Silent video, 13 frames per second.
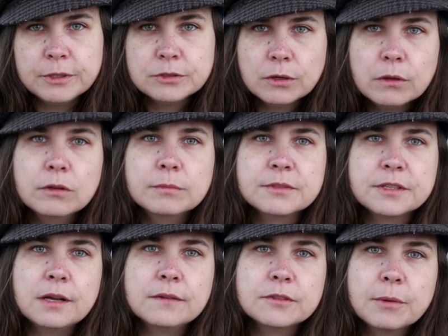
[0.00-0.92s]
women told
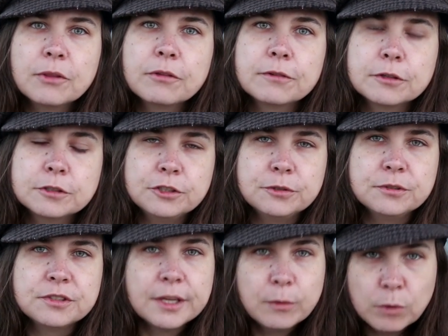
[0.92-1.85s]
themselves about the
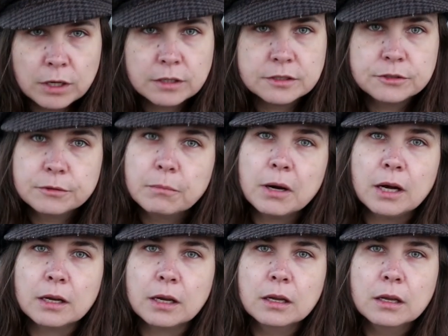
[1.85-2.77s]
virtues they wanted to
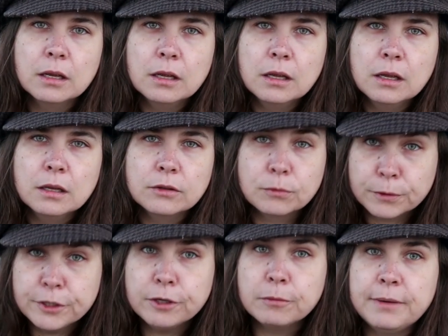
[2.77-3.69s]
embody. The
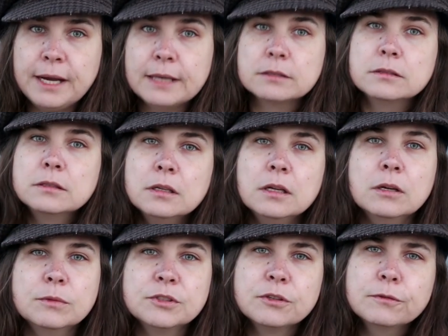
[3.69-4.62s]
real battle
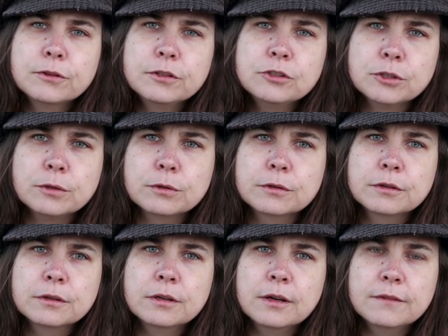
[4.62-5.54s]
was over the
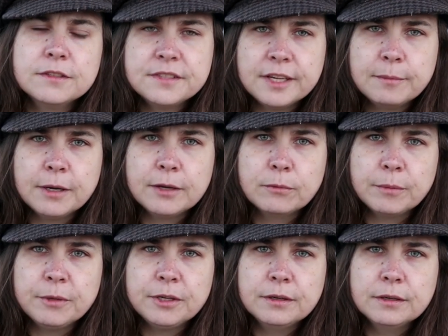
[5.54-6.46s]
children of the Sabine
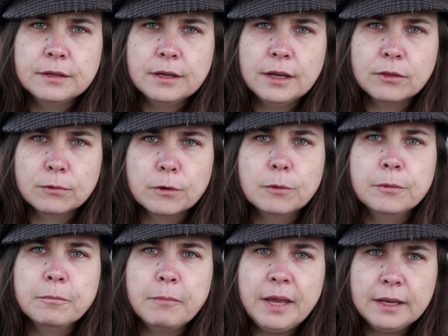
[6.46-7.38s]
women and the
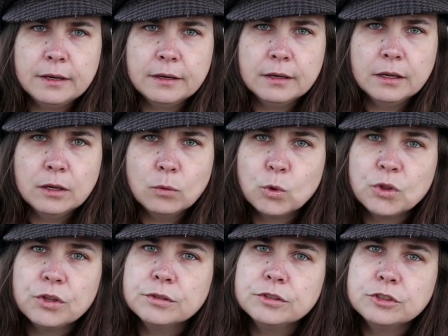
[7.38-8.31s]
Roman men.
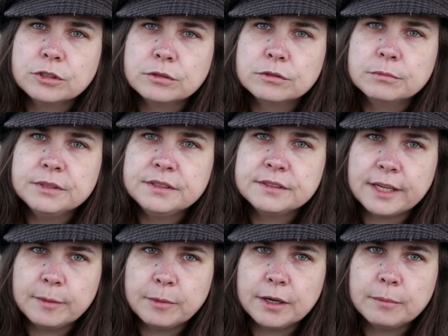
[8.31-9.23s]
Would those children be
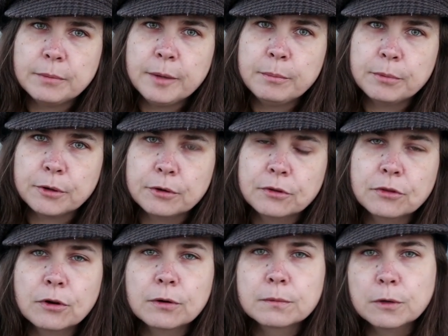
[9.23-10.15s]
Sabine by
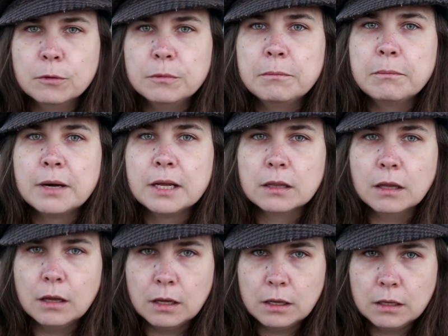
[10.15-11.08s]
birth or Roman by
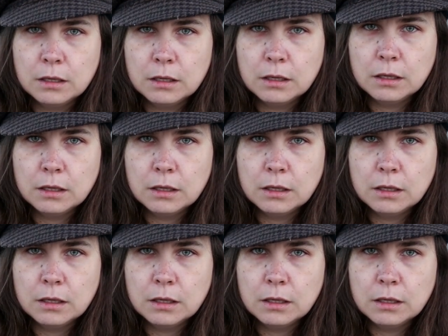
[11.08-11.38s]
law?